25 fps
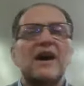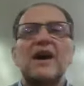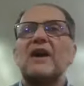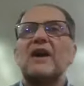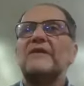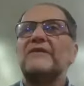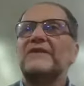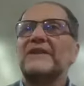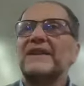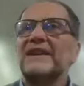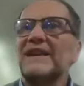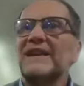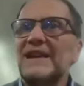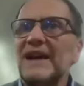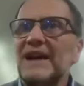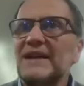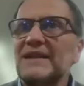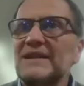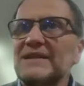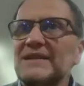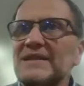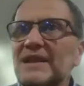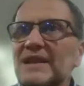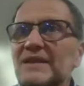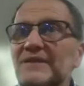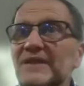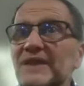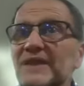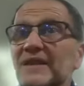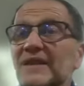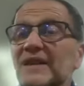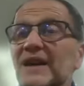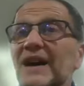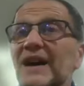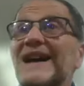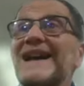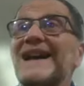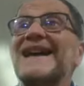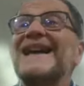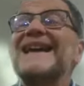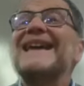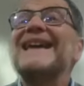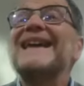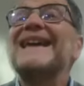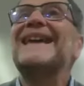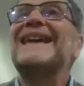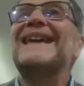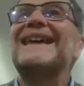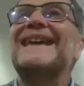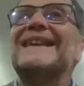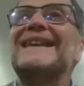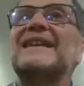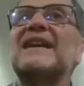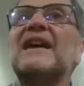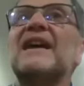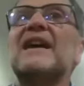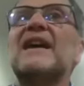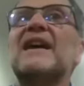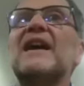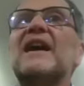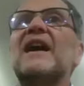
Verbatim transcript: of the Igadat Levincha in